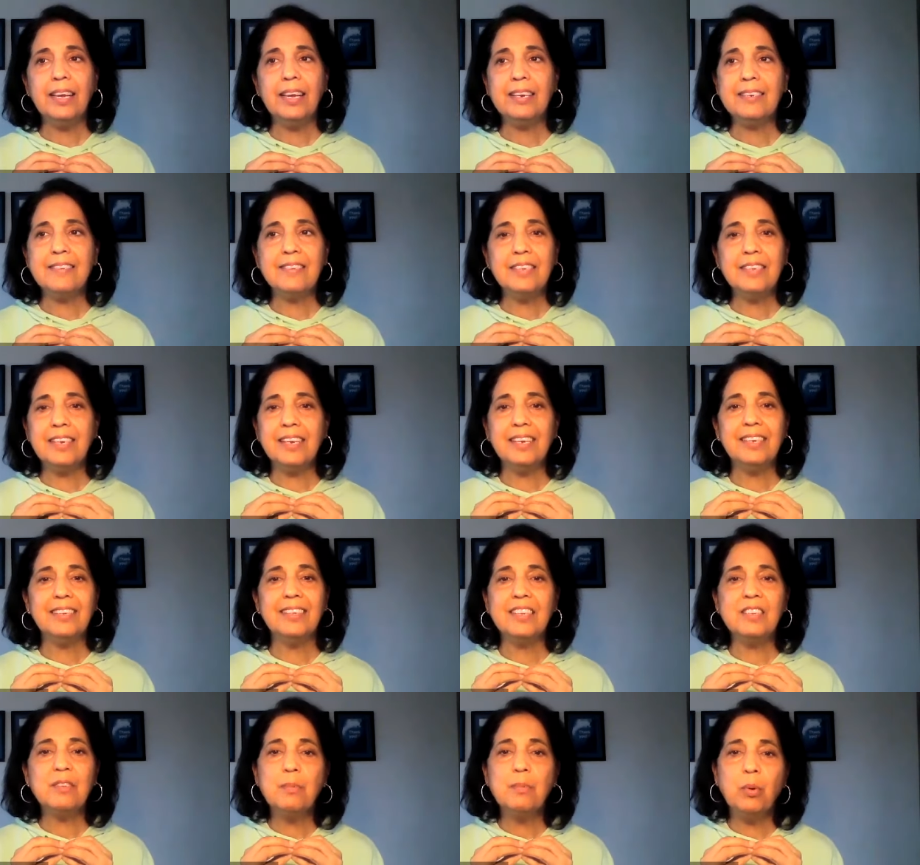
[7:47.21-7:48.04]
it's
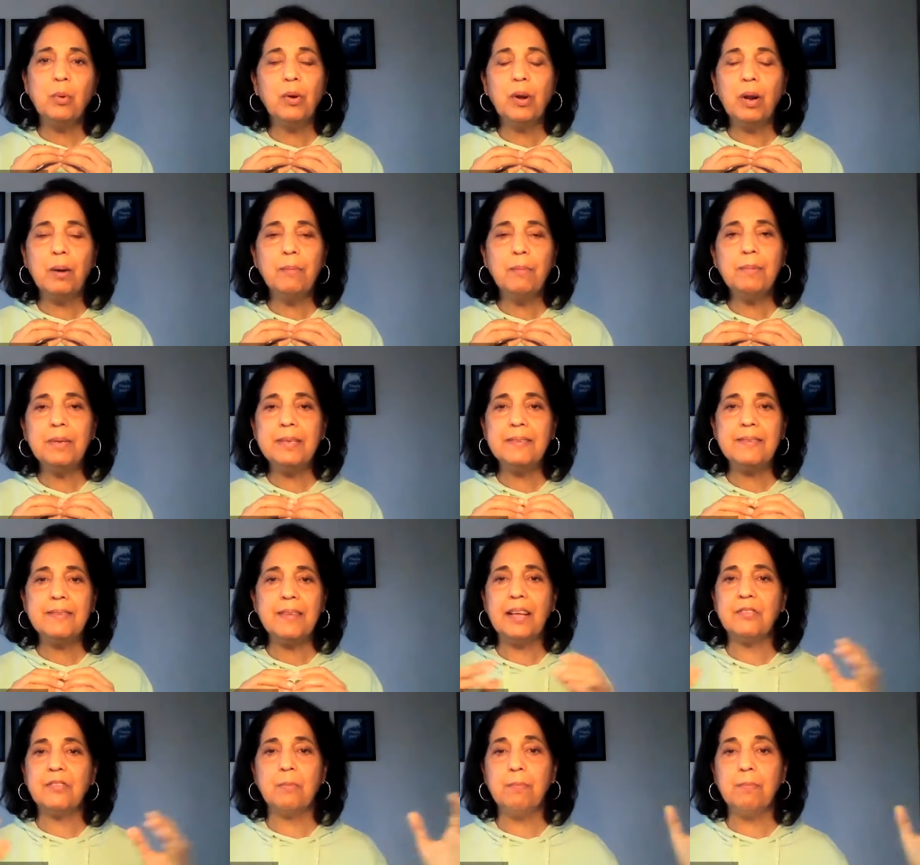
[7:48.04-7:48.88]
it, this program
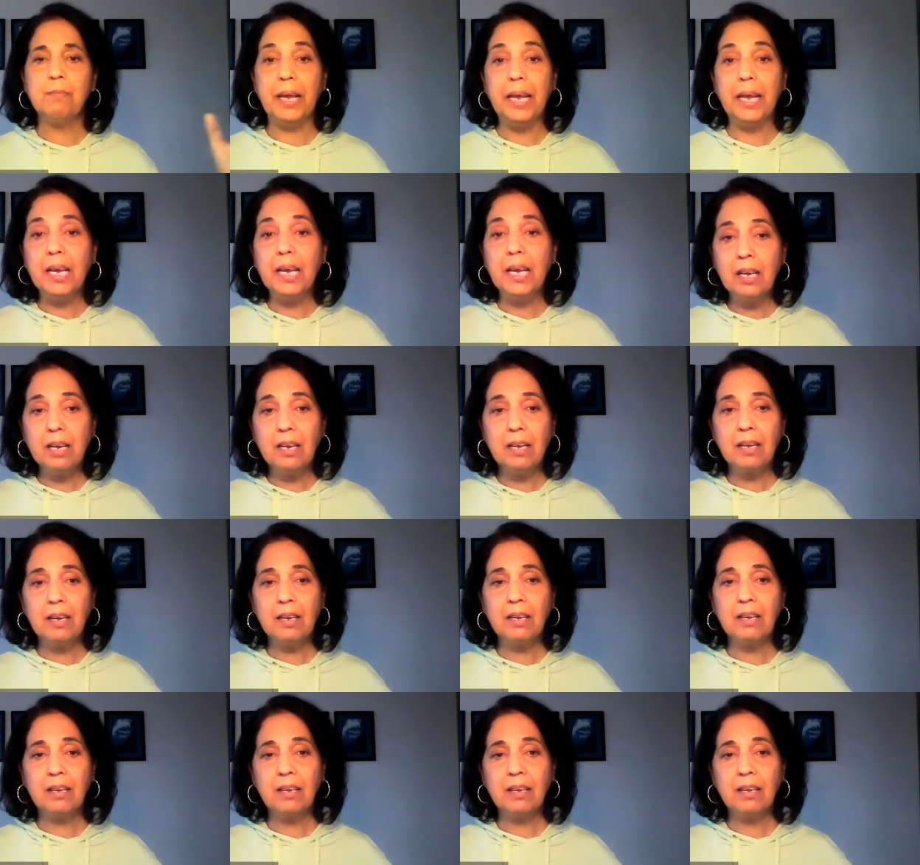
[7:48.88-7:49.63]
is as big